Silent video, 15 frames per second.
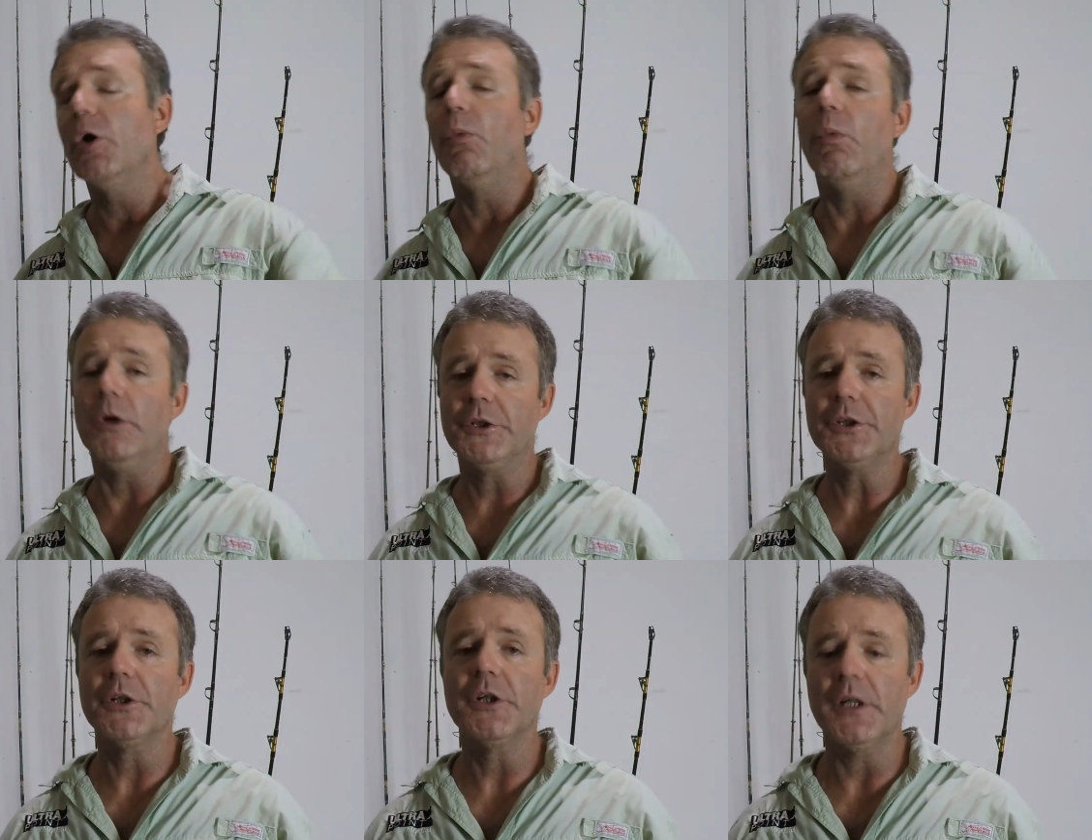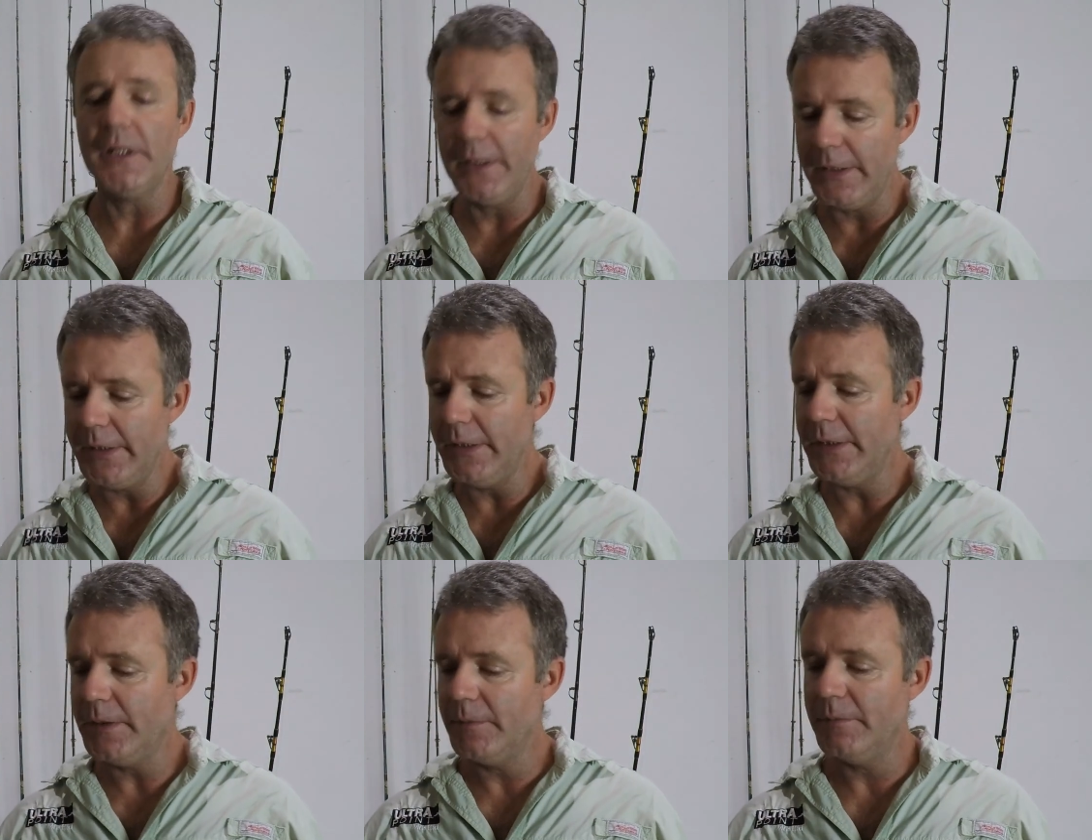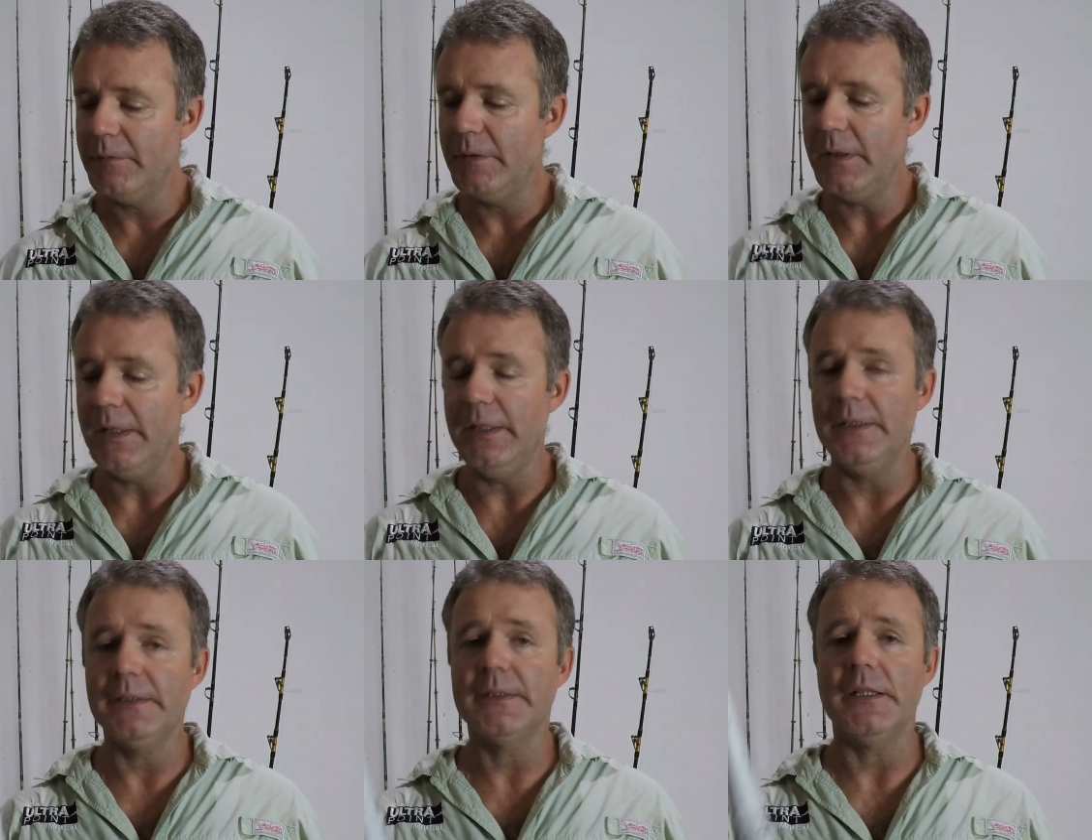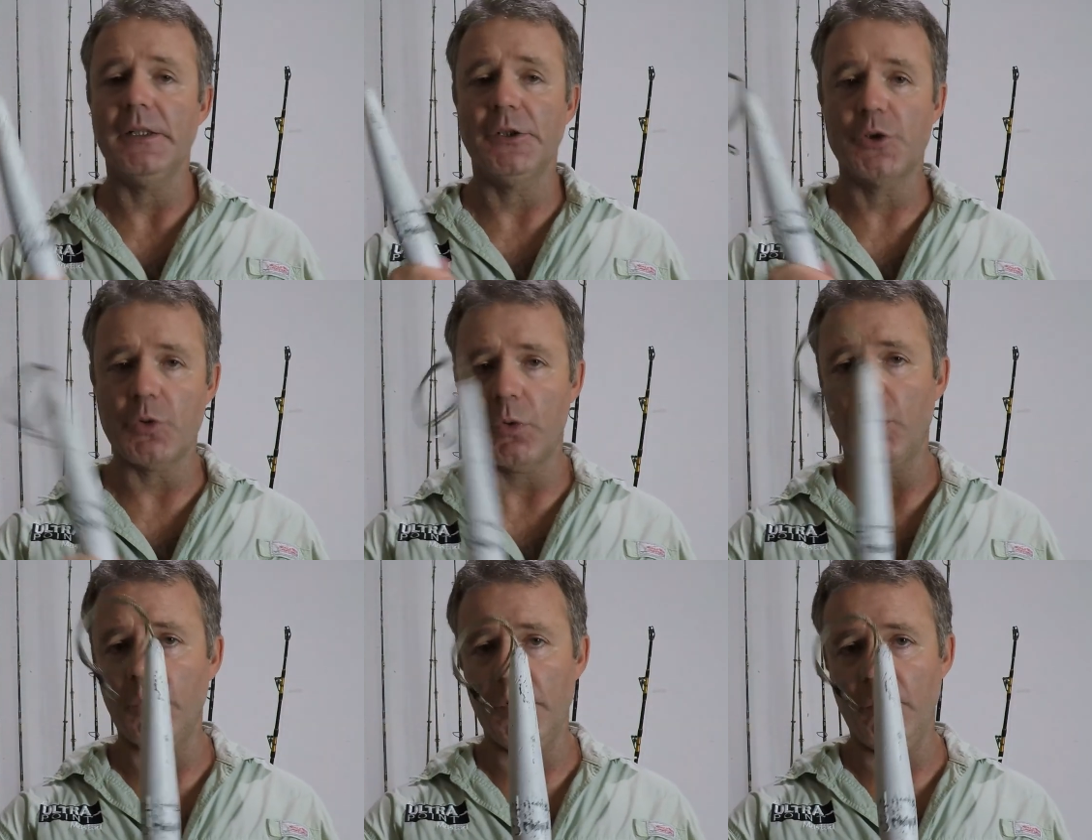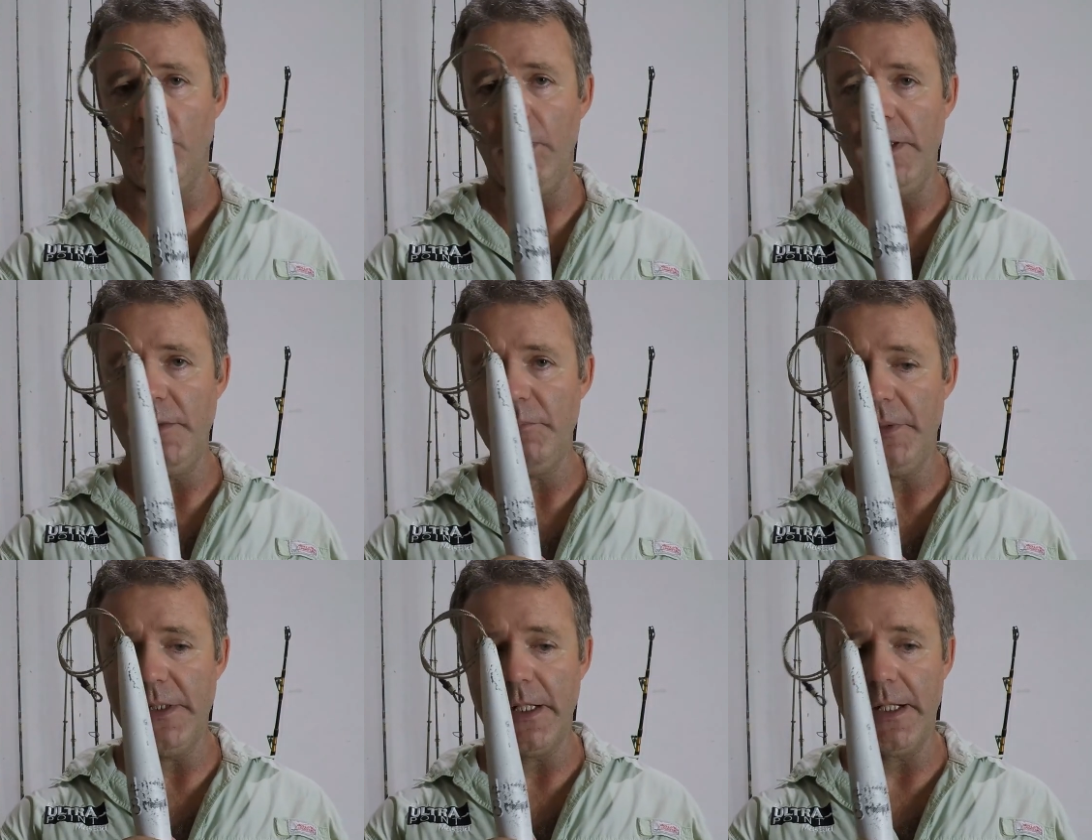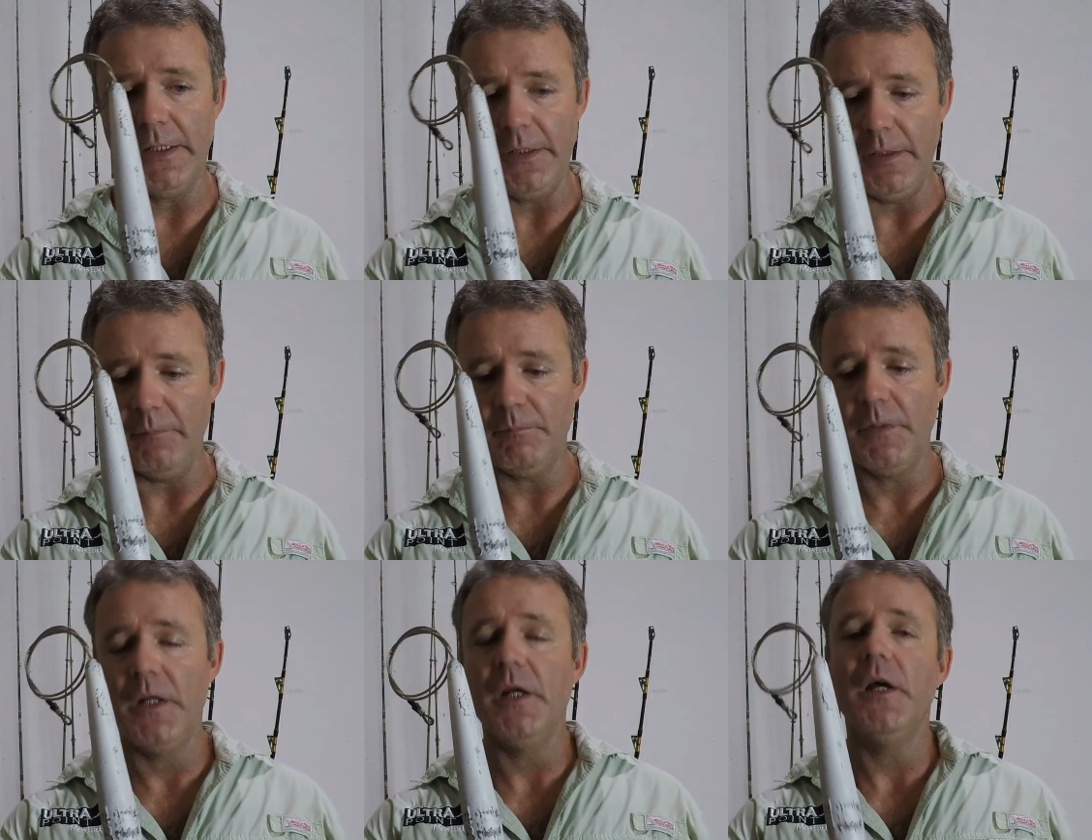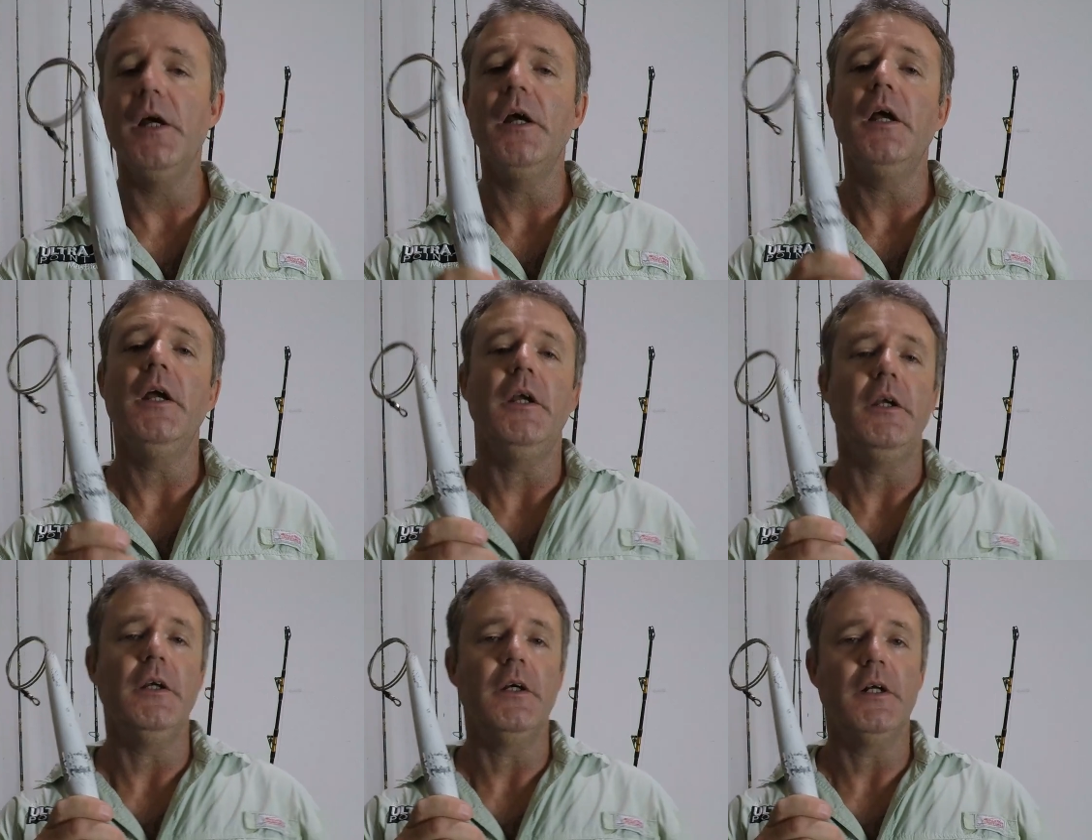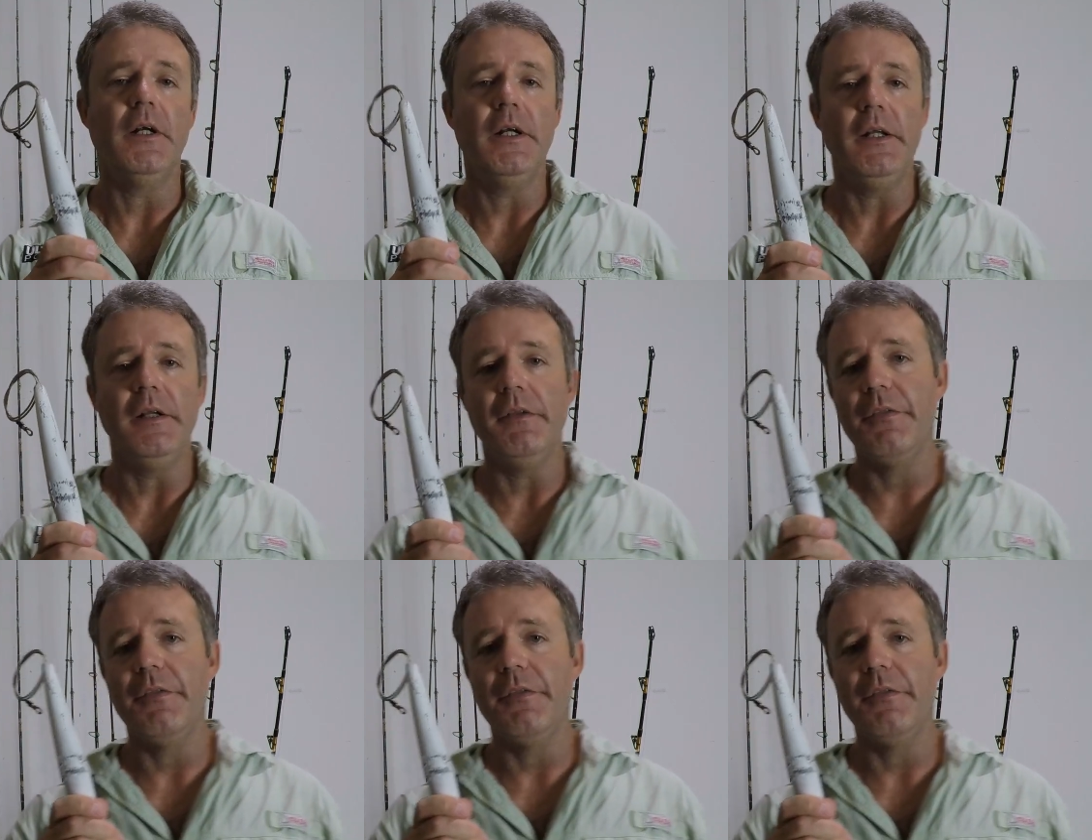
What you're gonna need is trolling weight behind it. You're going to need